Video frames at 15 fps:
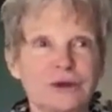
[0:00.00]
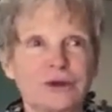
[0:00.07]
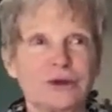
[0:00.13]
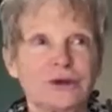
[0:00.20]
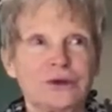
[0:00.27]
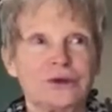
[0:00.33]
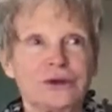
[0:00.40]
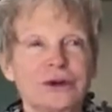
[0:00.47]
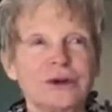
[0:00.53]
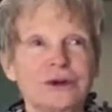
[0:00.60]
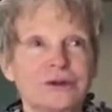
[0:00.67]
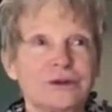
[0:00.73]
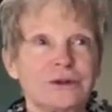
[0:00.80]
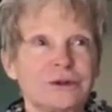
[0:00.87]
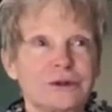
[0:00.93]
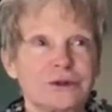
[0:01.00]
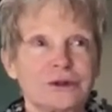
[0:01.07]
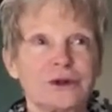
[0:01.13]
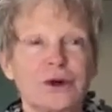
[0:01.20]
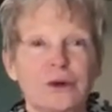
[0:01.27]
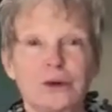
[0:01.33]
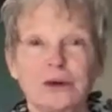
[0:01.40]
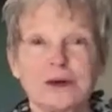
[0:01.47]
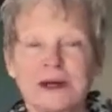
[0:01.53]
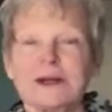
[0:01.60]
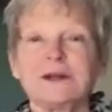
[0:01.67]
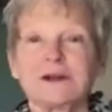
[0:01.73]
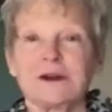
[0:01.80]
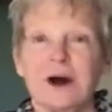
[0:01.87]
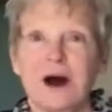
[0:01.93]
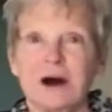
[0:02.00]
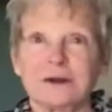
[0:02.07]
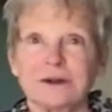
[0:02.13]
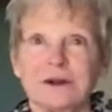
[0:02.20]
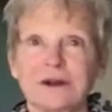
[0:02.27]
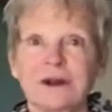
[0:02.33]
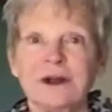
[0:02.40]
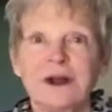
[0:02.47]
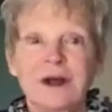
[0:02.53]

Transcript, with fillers: who joined school, kindergarten,